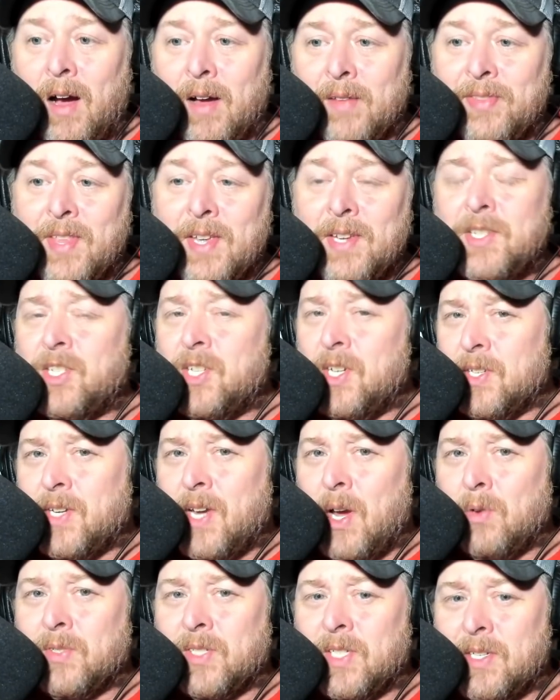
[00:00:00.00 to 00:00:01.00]
This just
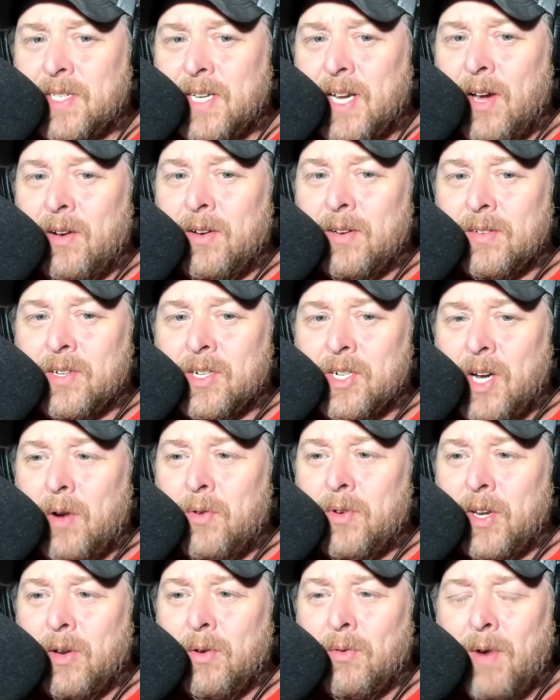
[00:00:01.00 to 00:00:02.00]
goes to
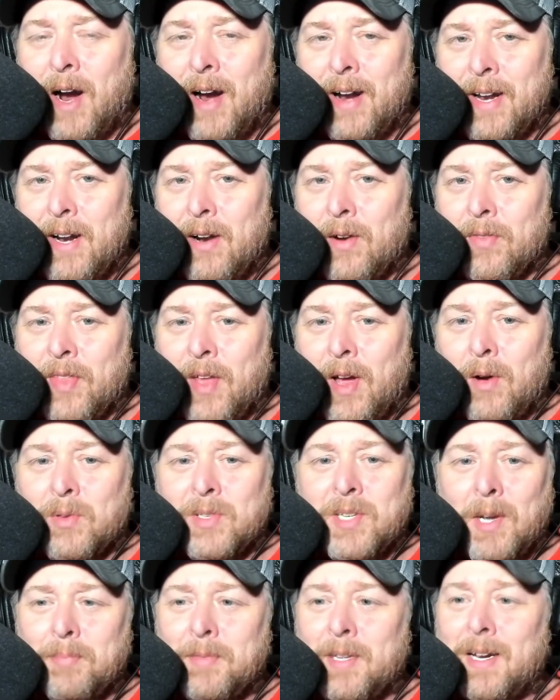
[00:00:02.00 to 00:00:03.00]
show you right here, though,
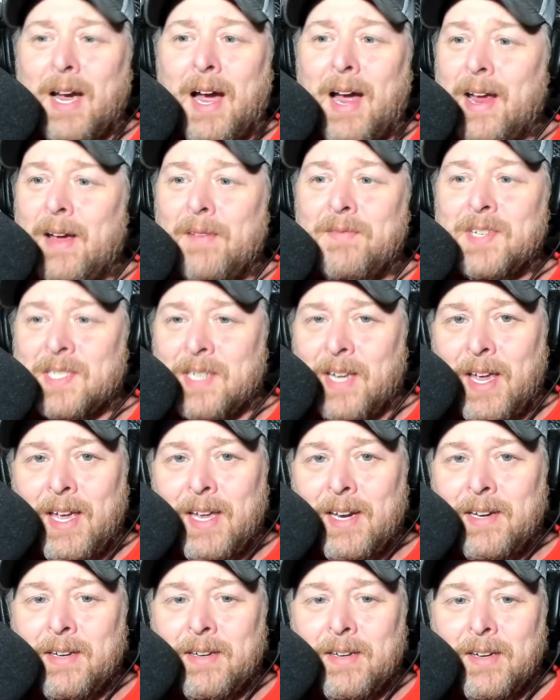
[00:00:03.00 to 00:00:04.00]
something I have
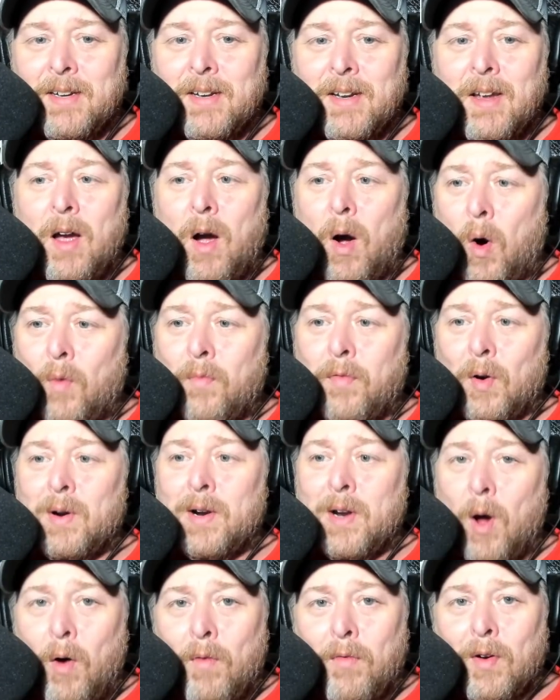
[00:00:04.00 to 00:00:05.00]
said over
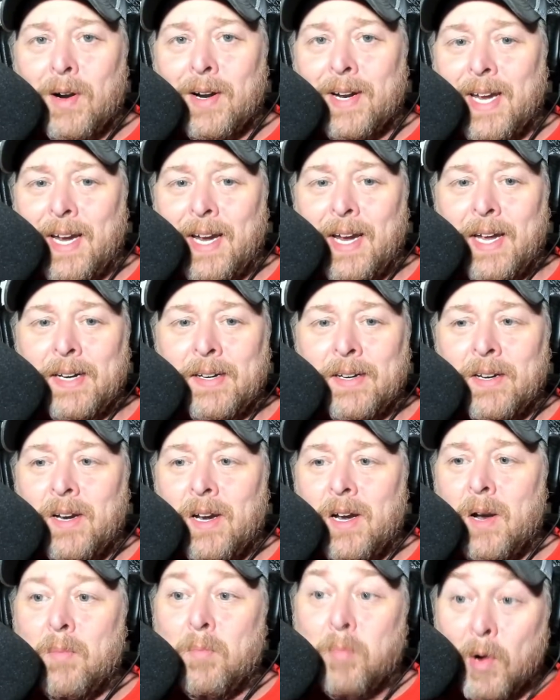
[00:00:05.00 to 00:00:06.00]
and over again.
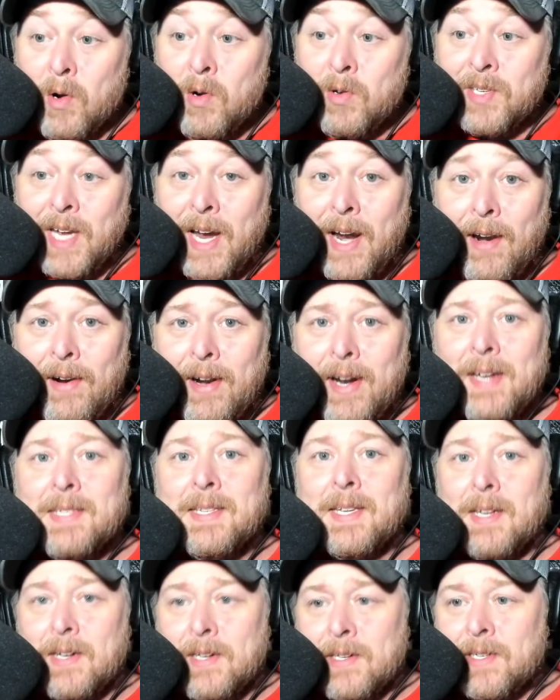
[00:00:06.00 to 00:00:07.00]
Bruce
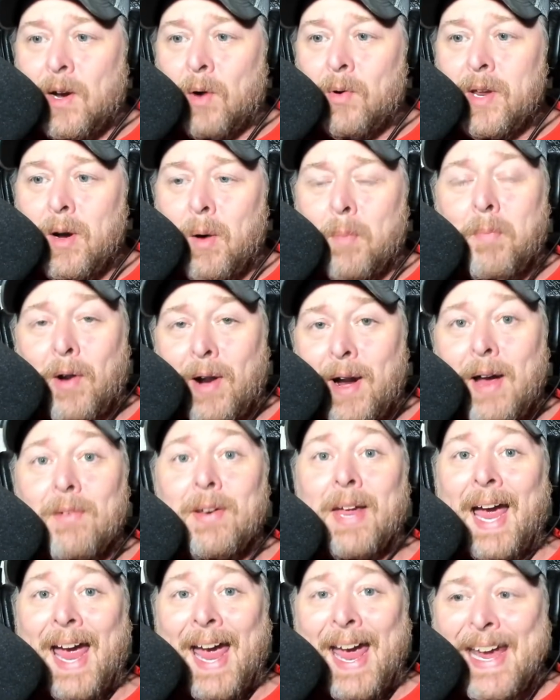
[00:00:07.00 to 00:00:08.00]
Arians and Antonio
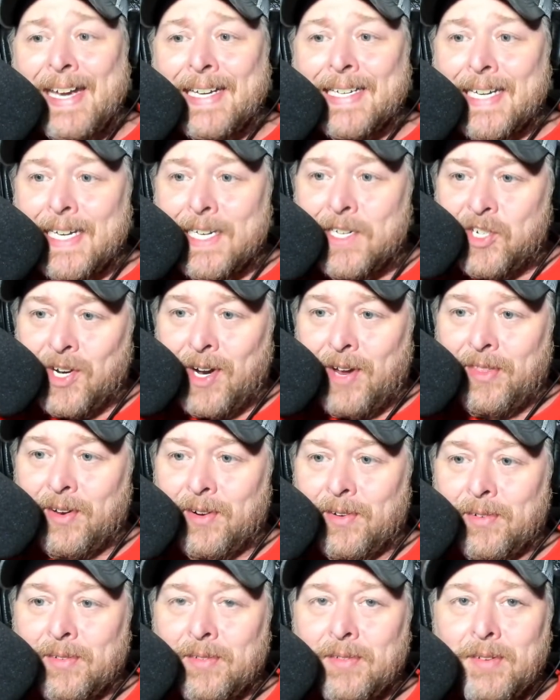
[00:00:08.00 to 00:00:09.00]
Brown hate each
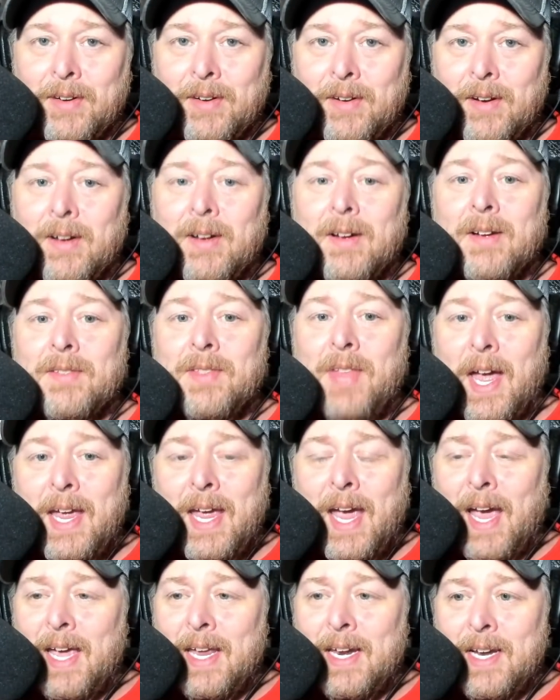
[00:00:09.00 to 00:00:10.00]
other. They
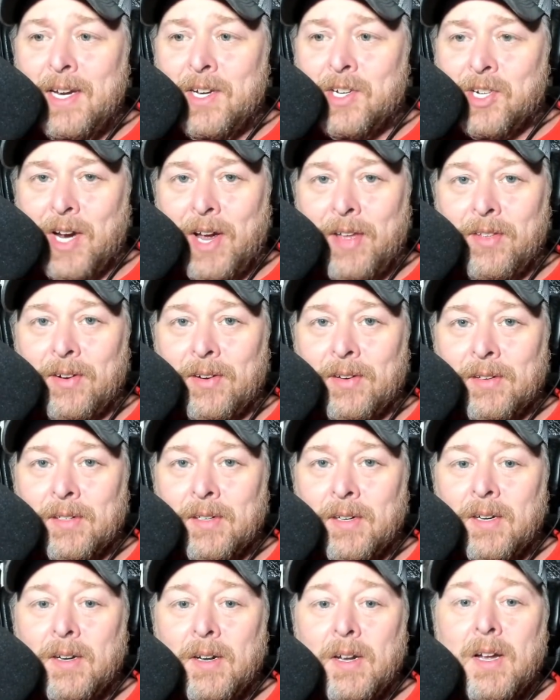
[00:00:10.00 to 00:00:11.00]
hate each other.
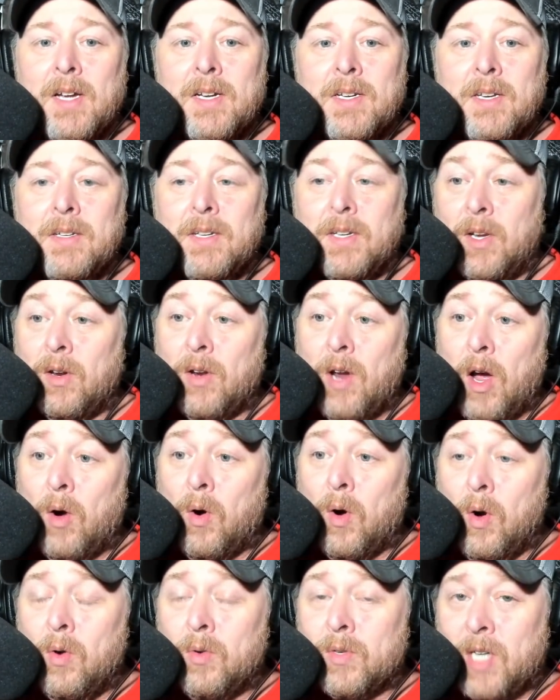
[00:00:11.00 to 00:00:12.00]
You know
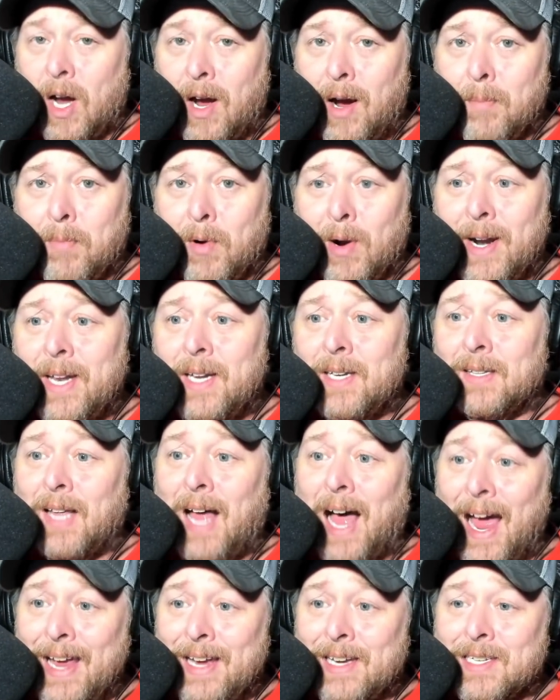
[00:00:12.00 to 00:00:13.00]
who Tom Brady
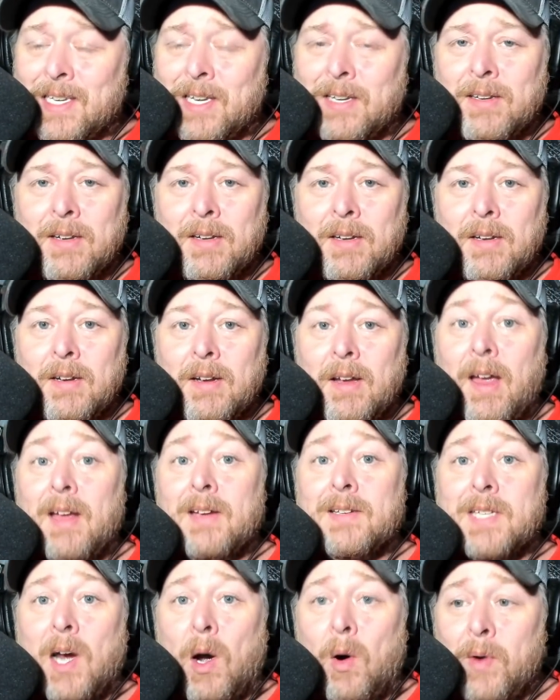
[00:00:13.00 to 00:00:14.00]
likes?
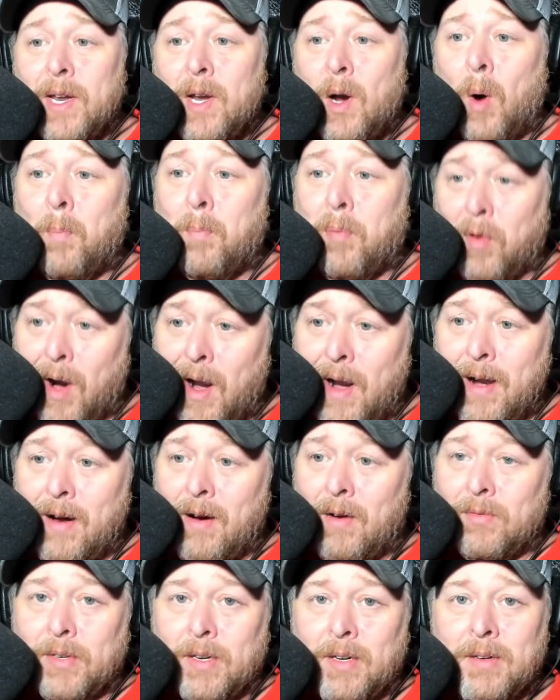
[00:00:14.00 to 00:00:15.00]
Antonio
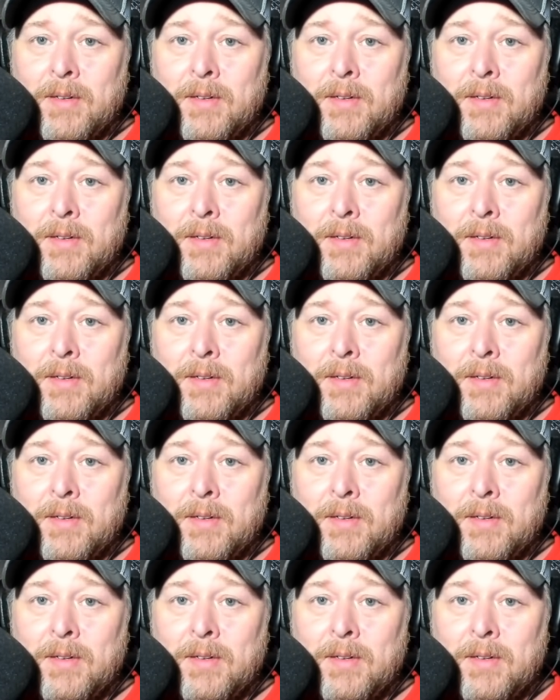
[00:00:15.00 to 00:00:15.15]
Brown.